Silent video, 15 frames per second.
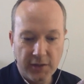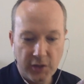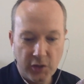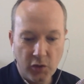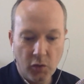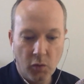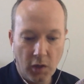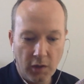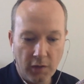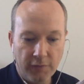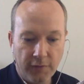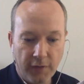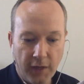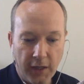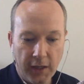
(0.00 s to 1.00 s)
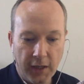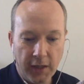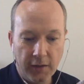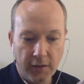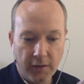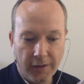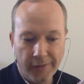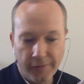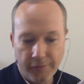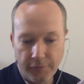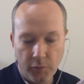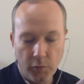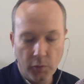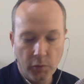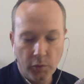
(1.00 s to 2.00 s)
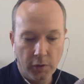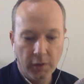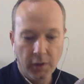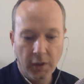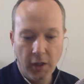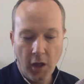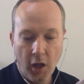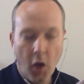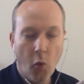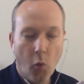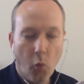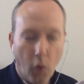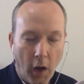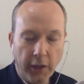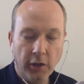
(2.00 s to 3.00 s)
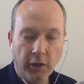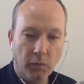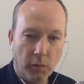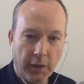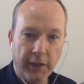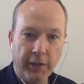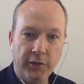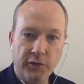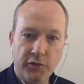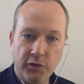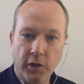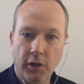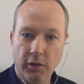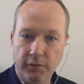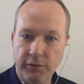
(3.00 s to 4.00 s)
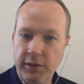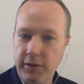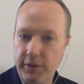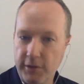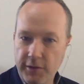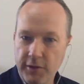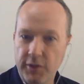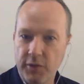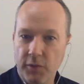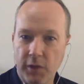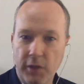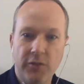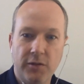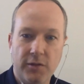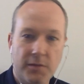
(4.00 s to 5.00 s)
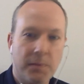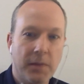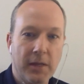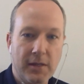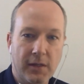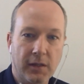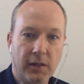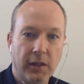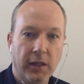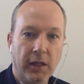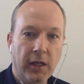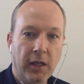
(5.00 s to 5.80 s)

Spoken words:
you qualified for a wider range of teaching situations, basically.